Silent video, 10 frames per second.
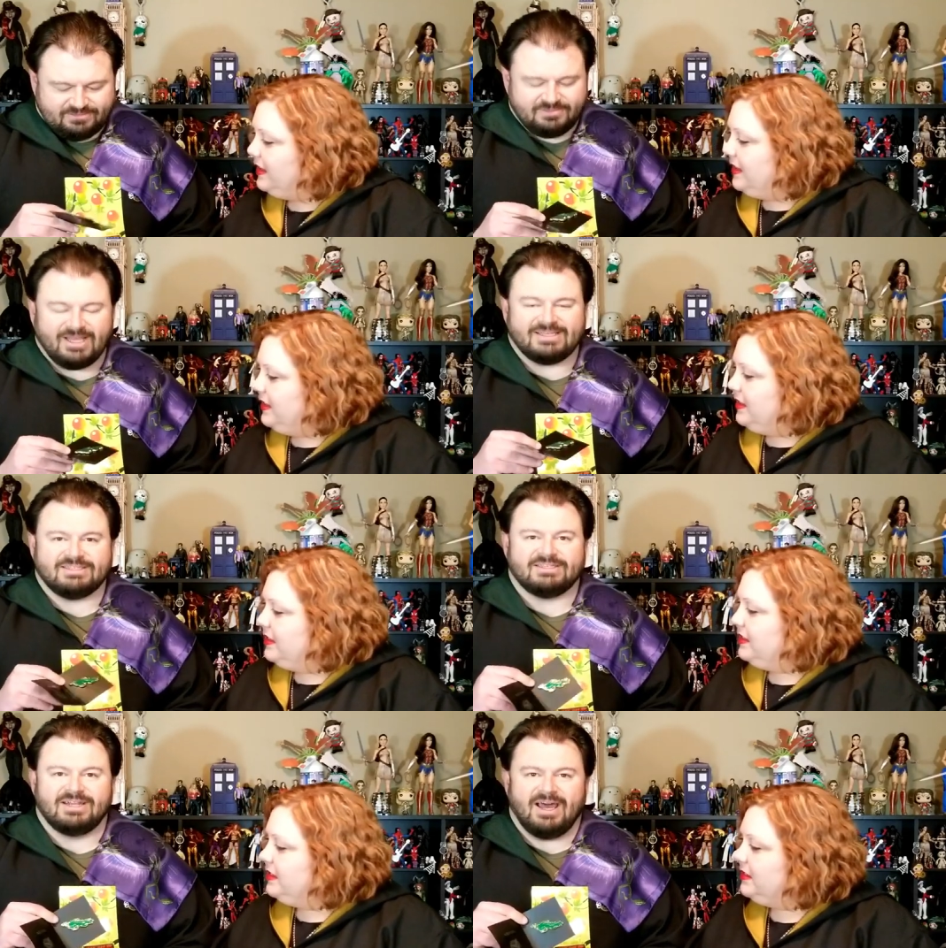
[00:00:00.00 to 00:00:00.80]
Speaker 1: like
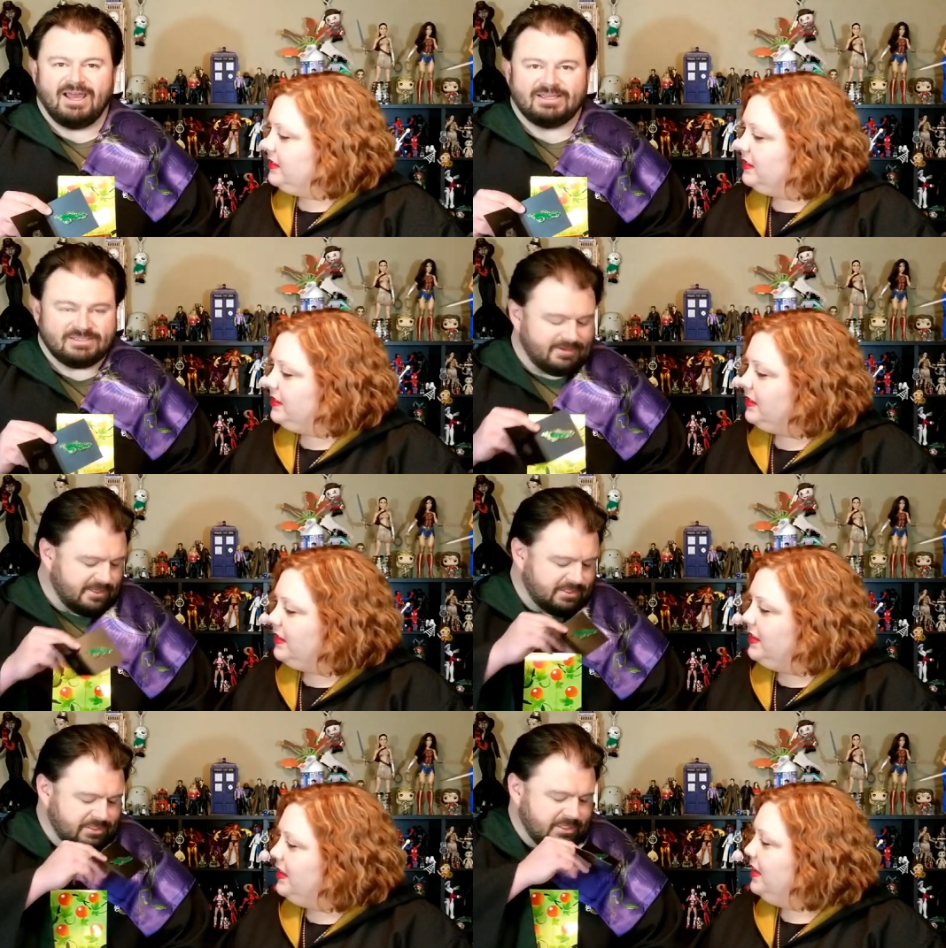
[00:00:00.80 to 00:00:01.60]
snot. So I
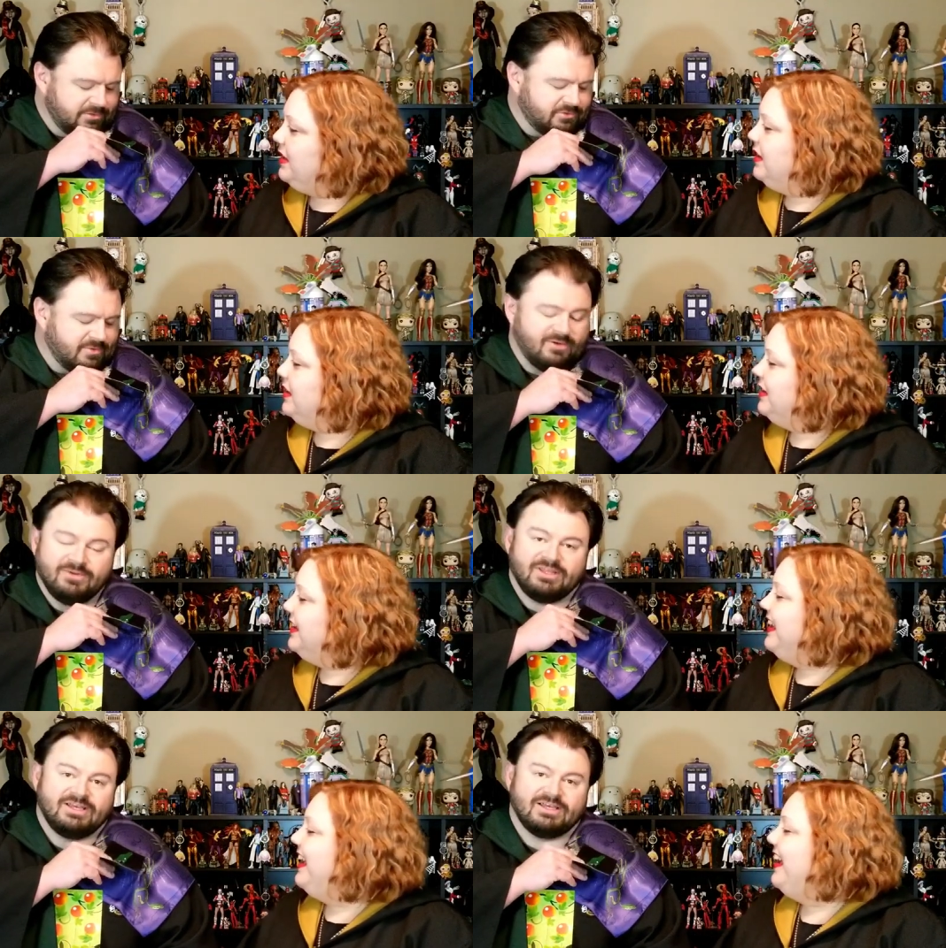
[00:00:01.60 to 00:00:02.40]
guess it goes well
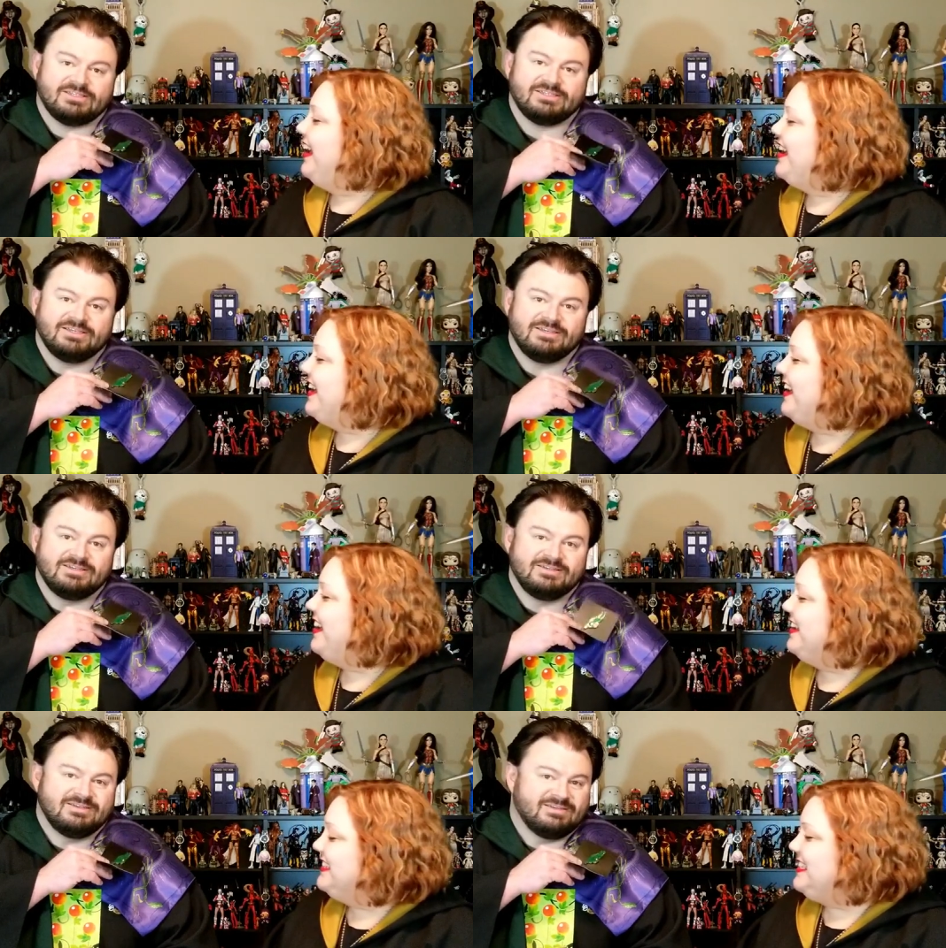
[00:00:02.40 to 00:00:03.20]
with this.
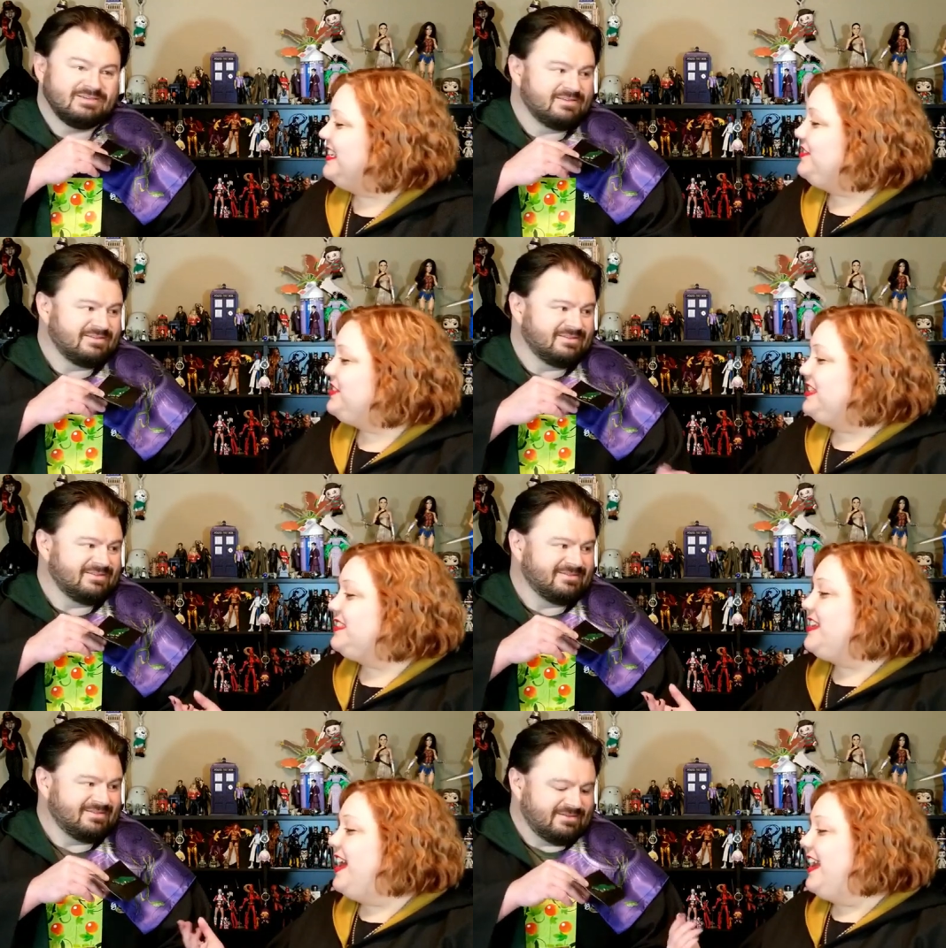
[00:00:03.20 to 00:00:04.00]
Speaker 2: See, you see
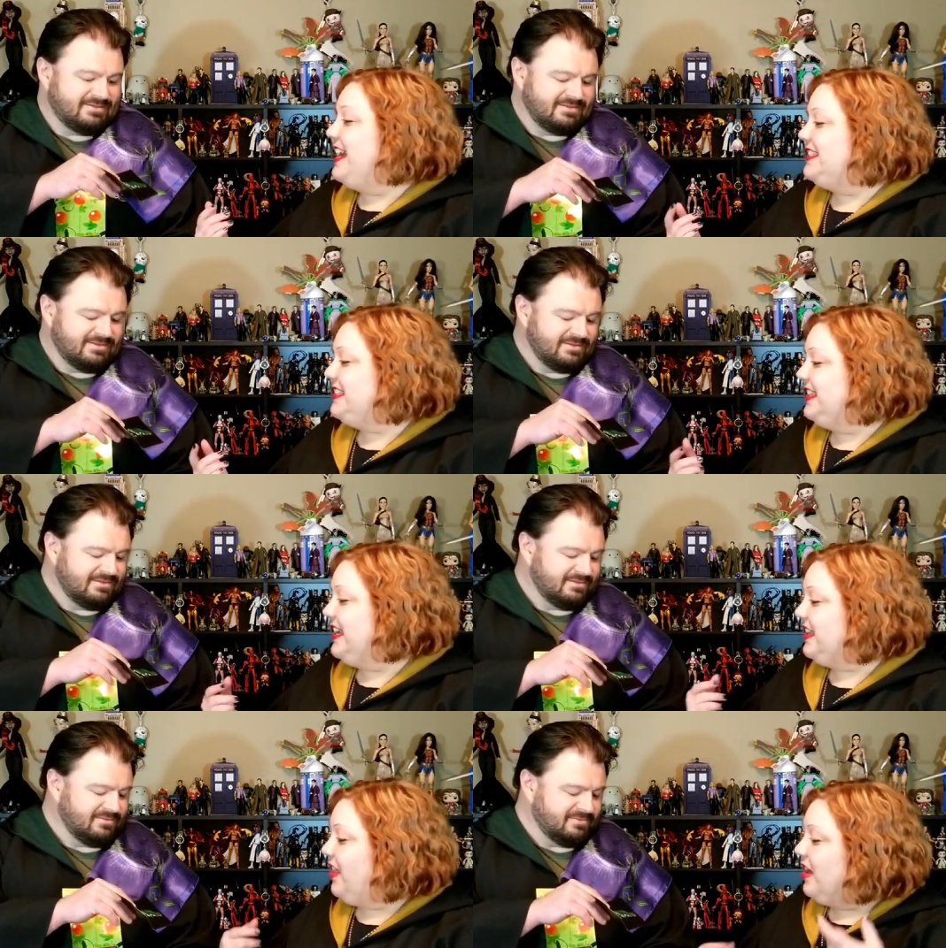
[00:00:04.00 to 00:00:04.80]
snot. I see
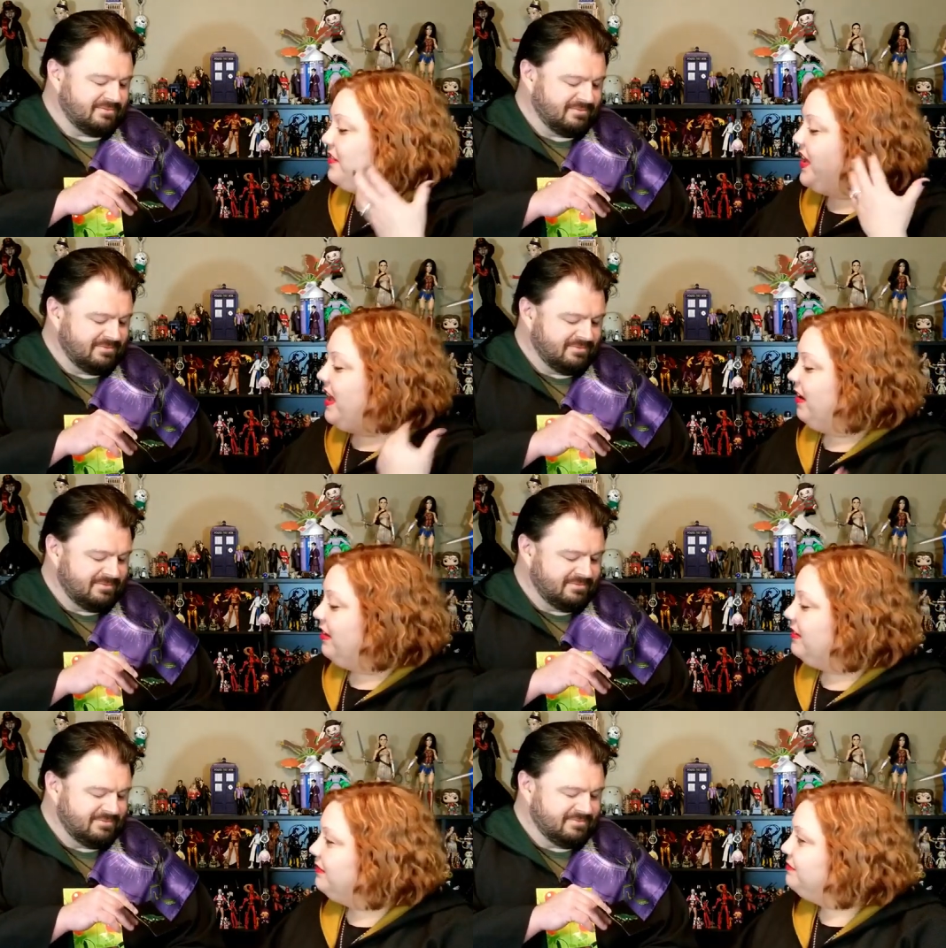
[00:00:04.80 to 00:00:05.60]
like a lock of hair.
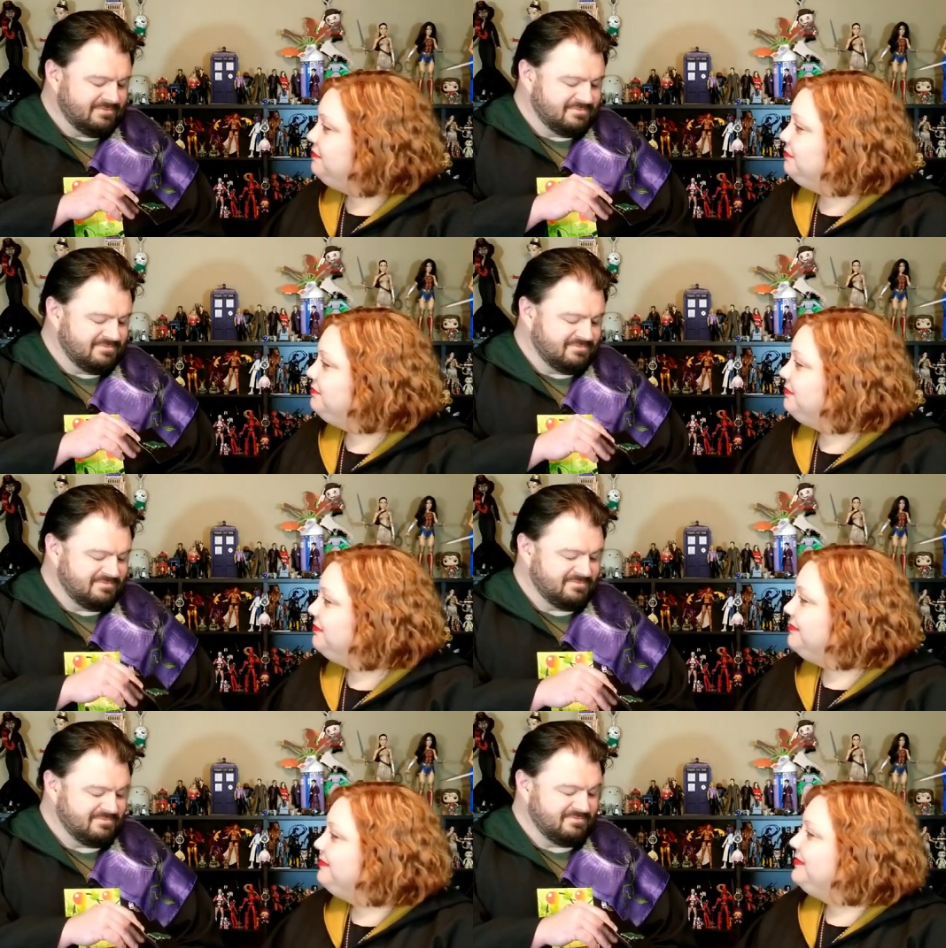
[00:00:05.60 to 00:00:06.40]

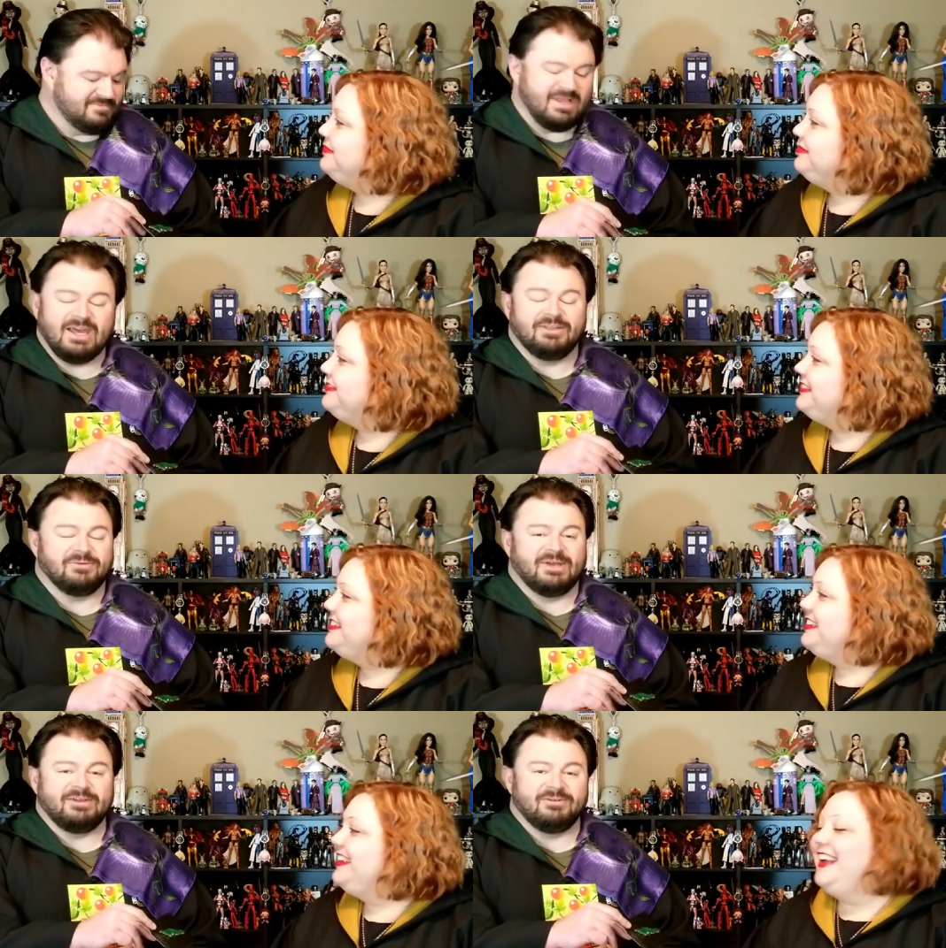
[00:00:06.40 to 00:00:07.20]
Speaker 1: Either
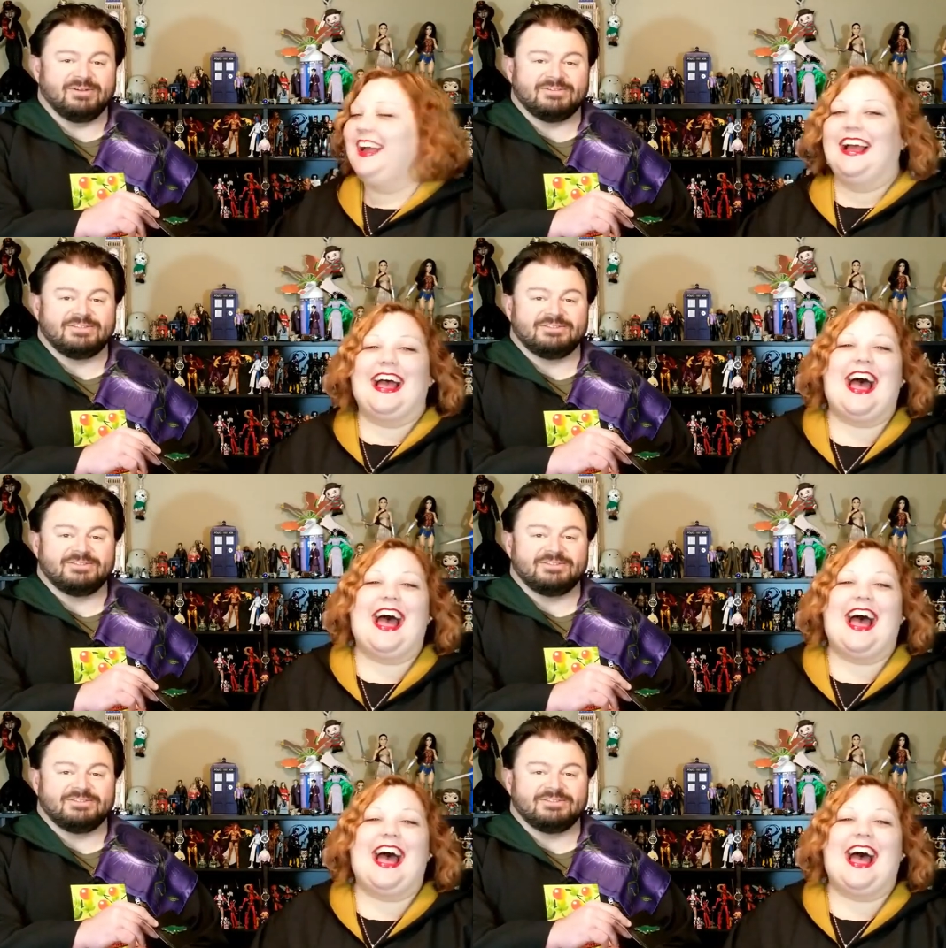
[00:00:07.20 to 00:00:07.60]
way, gross.